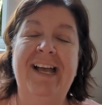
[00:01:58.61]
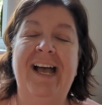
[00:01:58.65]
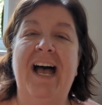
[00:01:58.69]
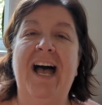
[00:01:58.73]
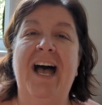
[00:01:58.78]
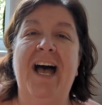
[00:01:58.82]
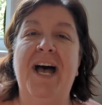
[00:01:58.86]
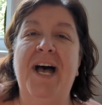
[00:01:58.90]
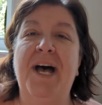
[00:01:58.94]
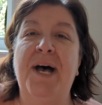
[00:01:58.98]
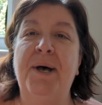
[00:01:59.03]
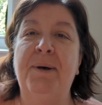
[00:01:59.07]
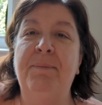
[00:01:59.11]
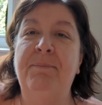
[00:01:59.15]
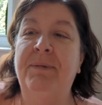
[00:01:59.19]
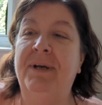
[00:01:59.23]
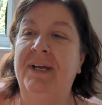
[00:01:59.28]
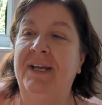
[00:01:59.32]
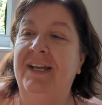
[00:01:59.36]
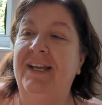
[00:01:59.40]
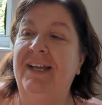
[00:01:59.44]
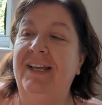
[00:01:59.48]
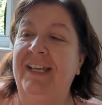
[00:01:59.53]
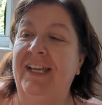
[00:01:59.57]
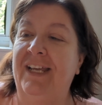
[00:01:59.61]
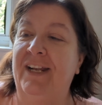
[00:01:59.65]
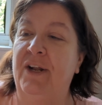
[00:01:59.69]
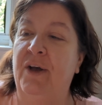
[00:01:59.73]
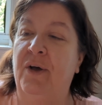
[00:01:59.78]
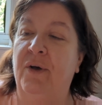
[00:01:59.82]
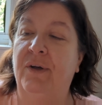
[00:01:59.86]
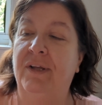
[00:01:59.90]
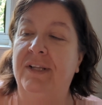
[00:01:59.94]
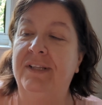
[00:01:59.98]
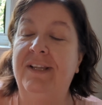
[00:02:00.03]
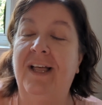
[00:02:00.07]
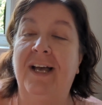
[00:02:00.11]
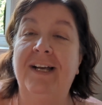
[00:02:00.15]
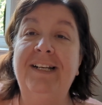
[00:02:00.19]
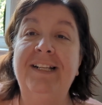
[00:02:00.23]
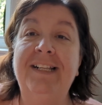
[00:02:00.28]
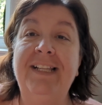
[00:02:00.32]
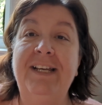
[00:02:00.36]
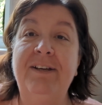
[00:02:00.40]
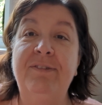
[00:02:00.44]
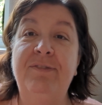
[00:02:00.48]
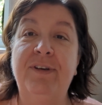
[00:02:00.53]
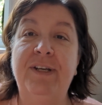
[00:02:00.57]

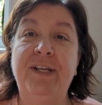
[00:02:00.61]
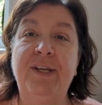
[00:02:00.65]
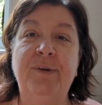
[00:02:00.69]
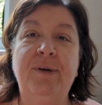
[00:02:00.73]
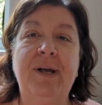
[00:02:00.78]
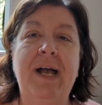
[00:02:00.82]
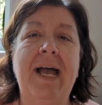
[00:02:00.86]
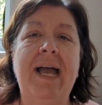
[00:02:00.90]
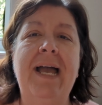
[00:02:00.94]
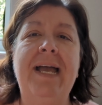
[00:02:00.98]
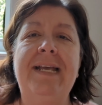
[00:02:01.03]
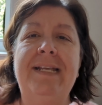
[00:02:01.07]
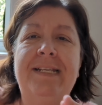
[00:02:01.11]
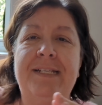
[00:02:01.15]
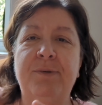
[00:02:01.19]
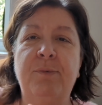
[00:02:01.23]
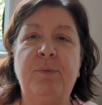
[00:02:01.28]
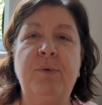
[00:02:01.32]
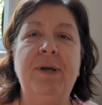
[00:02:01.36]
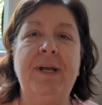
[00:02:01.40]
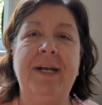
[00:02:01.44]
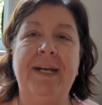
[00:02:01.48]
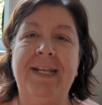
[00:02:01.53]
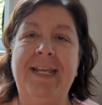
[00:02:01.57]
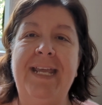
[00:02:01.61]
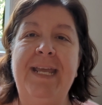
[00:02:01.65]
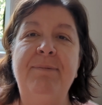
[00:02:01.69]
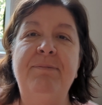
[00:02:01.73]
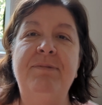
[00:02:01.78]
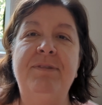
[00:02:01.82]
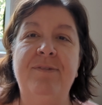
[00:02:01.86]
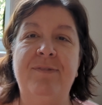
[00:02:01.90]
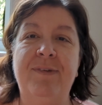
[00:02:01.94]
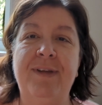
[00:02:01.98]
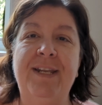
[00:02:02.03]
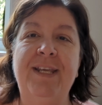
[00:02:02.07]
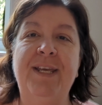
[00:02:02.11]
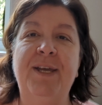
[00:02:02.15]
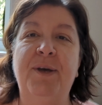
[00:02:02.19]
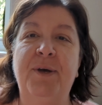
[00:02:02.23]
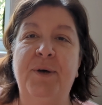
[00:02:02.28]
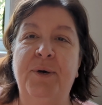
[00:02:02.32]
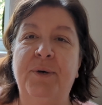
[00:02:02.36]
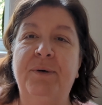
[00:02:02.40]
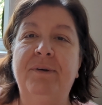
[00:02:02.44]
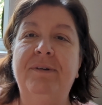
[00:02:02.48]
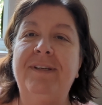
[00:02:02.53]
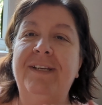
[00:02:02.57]
Luckily for you guys, we're going to keep the
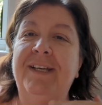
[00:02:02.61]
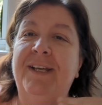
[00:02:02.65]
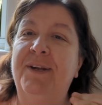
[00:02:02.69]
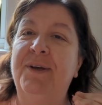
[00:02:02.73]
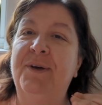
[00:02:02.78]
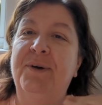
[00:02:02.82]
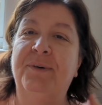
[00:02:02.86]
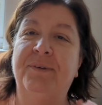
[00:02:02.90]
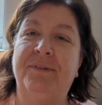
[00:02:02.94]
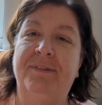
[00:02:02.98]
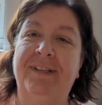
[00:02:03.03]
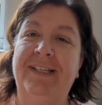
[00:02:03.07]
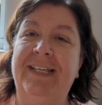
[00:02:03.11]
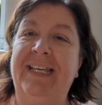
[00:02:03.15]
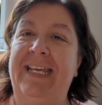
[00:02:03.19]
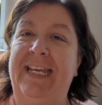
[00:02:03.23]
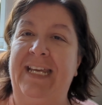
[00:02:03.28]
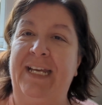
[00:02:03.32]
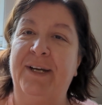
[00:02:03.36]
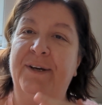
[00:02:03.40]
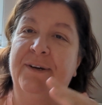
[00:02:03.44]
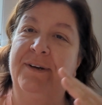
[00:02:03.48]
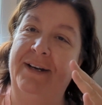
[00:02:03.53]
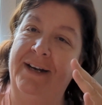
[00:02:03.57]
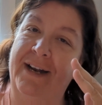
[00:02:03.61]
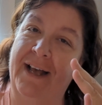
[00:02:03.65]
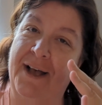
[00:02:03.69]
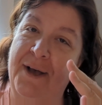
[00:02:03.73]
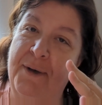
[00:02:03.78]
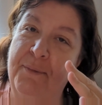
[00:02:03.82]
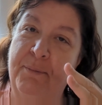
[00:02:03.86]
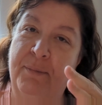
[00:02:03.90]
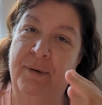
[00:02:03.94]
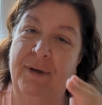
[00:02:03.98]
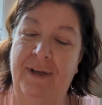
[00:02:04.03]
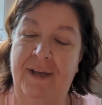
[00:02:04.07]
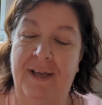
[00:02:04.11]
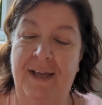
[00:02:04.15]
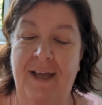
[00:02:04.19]
video, here and up.